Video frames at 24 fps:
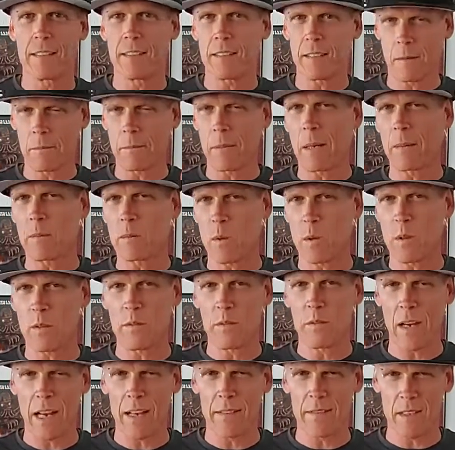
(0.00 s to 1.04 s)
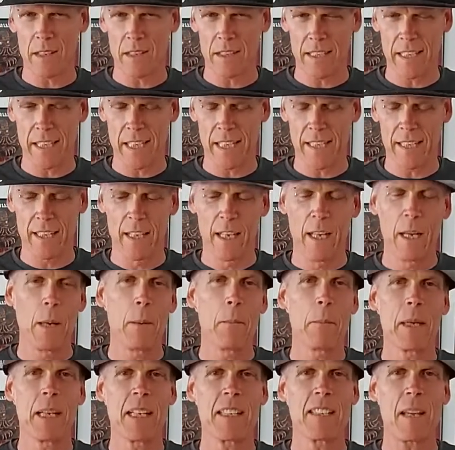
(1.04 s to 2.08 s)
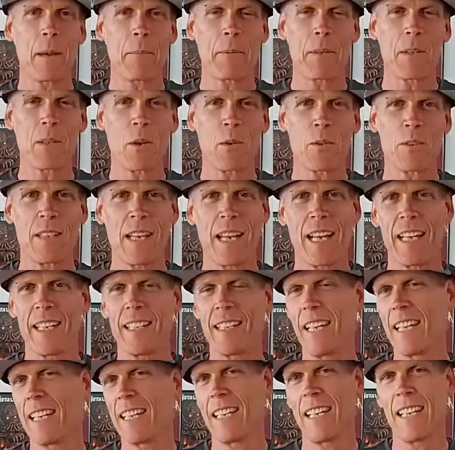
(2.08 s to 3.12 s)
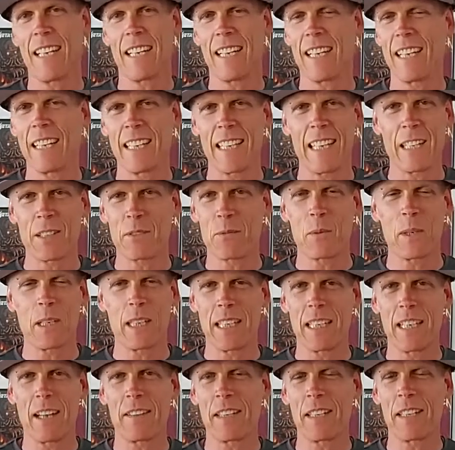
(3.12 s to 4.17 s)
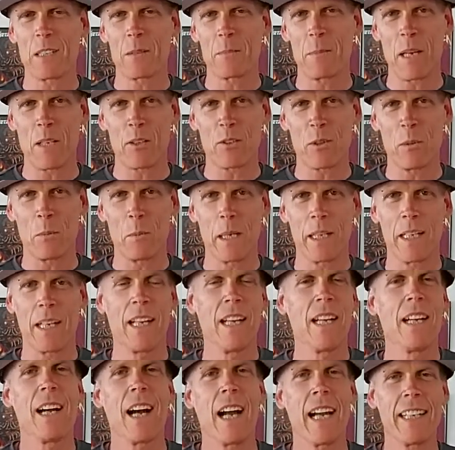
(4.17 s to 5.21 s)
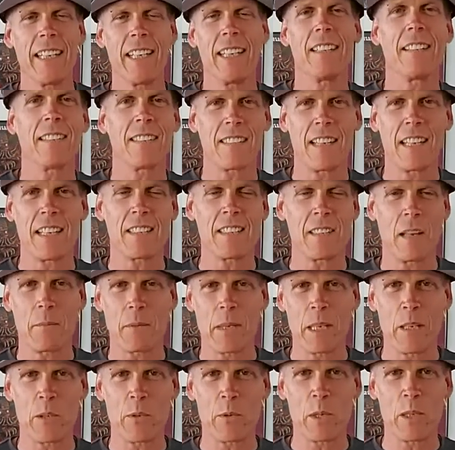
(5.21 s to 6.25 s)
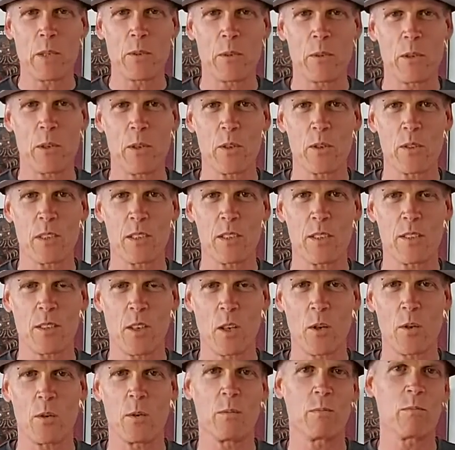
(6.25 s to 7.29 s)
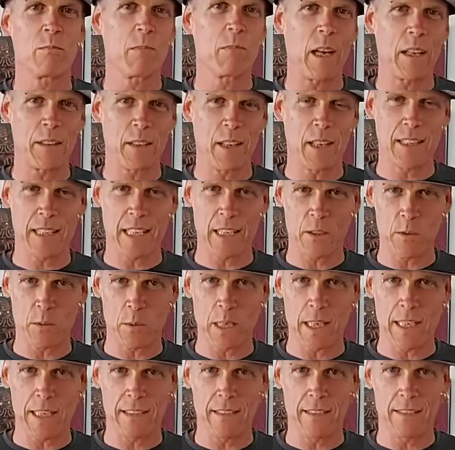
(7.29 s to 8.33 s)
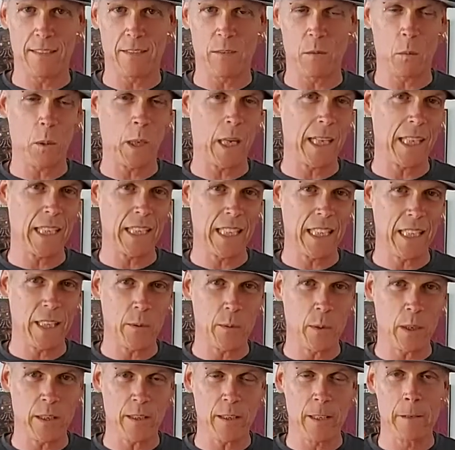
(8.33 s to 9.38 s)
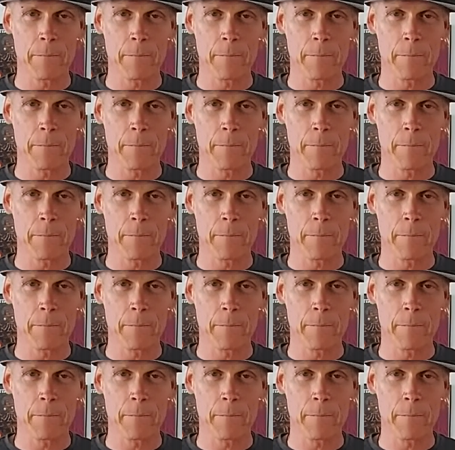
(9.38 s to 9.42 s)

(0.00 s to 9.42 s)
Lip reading: sometimes with fives at the end. But it's episode 10, and that's really nothing special, but I need to say something to introduce it, so I thought that's what I'd lead with.